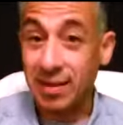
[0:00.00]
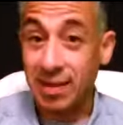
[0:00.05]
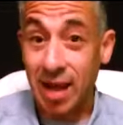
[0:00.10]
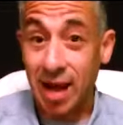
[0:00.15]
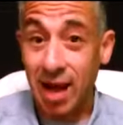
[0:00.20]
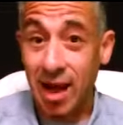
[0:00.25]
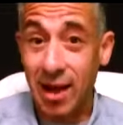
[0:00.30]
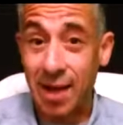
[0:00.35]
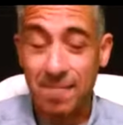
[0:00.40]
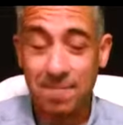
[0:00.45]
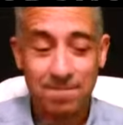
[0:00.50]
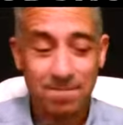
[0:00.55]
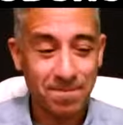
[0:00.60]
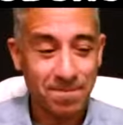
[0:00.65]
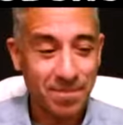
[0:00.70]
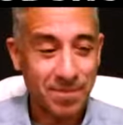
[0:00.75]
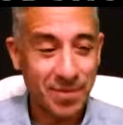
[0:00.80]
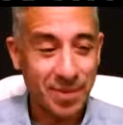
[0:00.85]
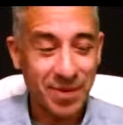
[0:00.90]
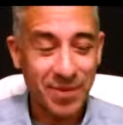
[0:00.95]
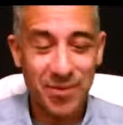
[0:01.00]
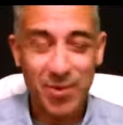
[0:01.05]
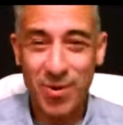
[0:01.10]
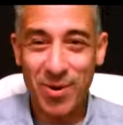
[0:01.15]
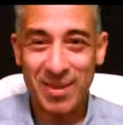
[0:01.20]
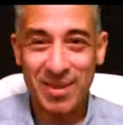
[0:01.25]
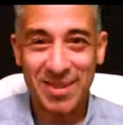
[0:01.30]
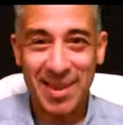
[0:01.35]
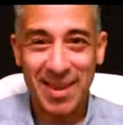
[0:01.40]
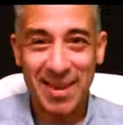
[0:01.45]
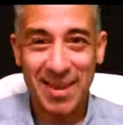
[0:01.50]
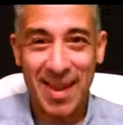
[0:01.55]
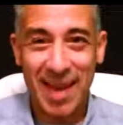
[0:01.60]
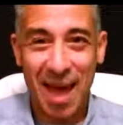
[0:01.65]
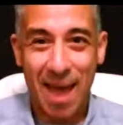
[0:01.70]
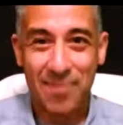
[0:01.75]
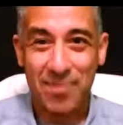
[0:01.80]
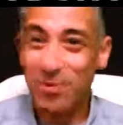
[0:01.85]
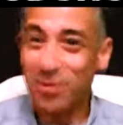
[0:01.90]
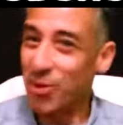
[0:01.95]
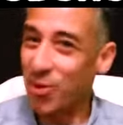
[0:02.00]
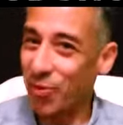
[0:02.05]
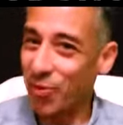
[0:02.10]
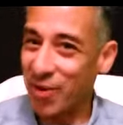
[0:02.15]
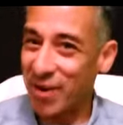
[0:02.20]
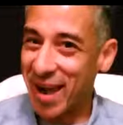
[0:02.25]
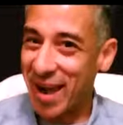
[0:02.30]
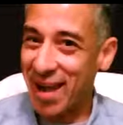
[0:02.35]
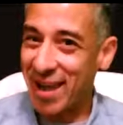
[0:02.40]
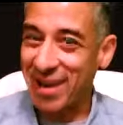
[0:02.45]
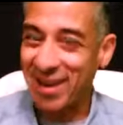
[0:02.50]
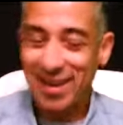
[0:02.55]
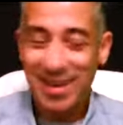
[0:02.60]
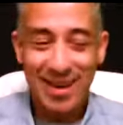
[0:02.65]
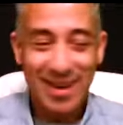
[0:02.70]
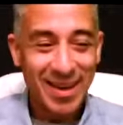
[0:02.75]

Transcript: time. Of course, nothing happens overnight.